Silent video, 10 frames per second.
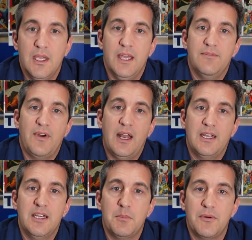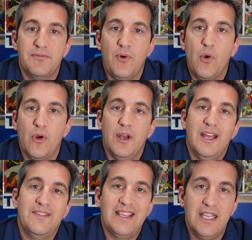And finally, number 4,
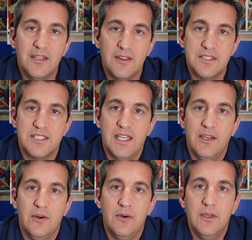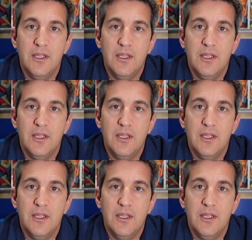at the end of the sale,